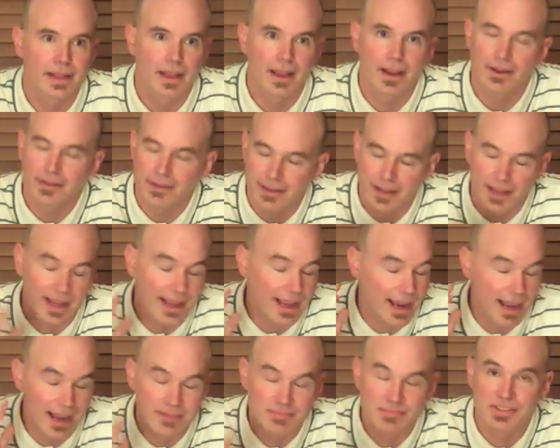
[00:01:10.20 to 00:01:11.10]
Okay,
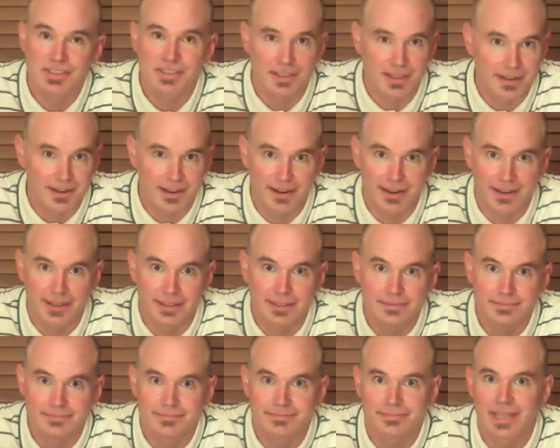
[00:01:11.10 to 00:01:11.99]
I'm sorry.
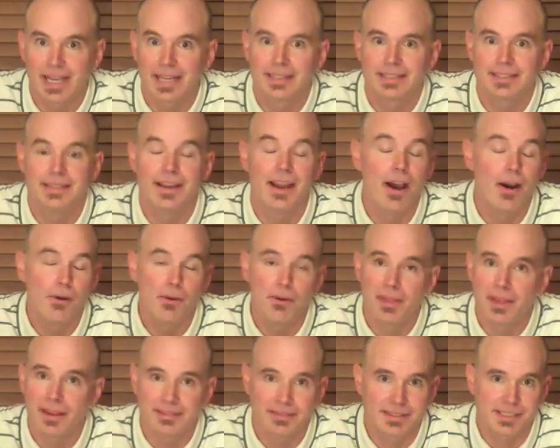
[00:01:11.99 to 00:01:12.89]
I know
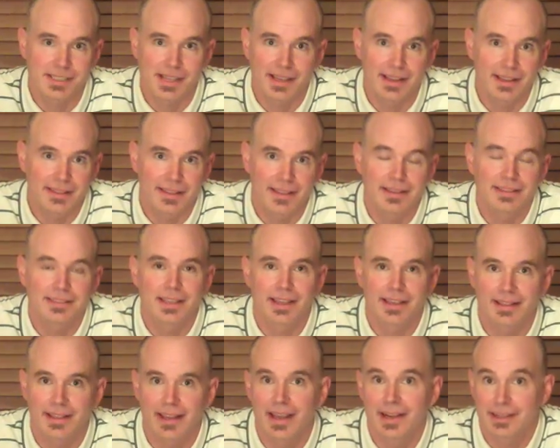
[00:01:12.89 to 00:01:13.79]
that saying things
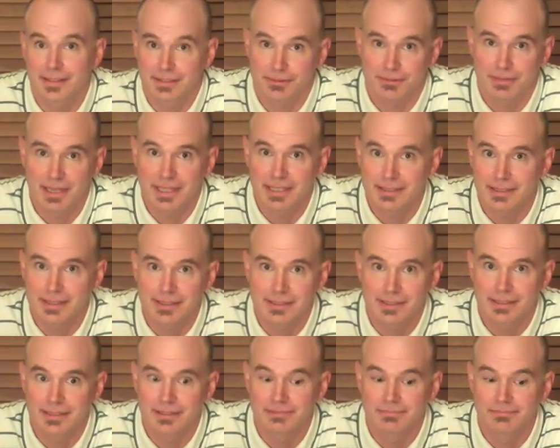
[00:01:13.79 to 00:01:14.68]
like that is
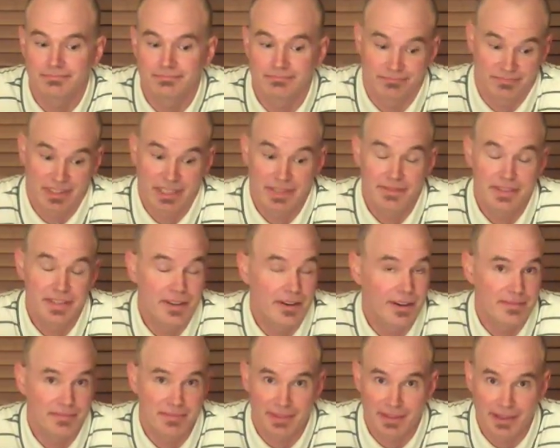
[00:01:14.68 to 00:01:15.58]
racist, even though
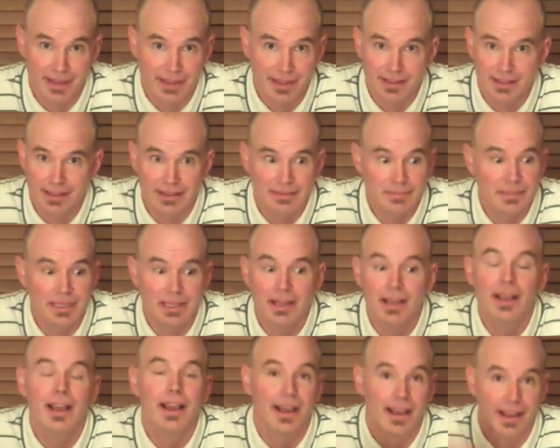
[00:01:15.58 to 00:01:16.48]
I'm thinking them,
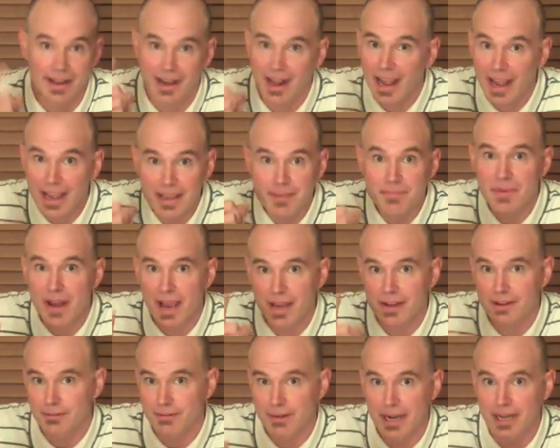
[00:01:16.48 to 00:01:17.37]
and I am not
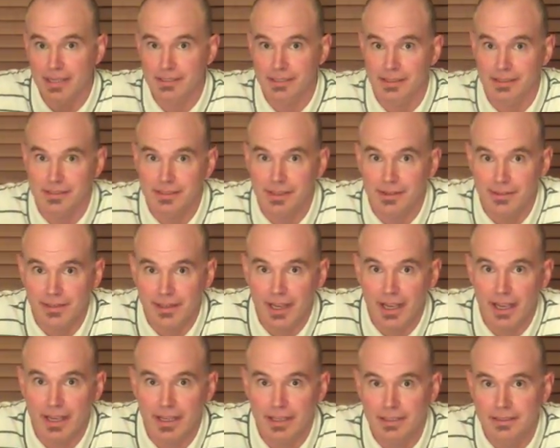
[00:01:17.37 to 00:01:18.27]
a racist,
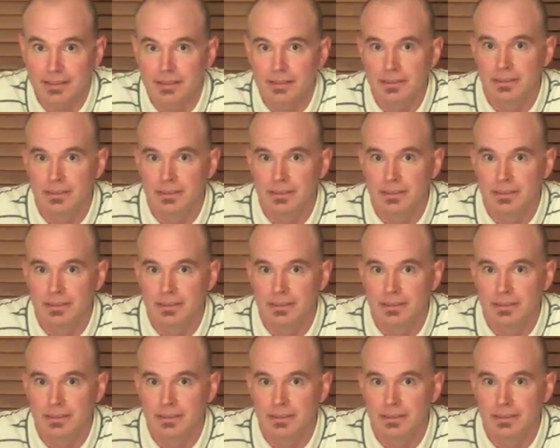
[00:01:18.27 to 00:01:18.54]
okay?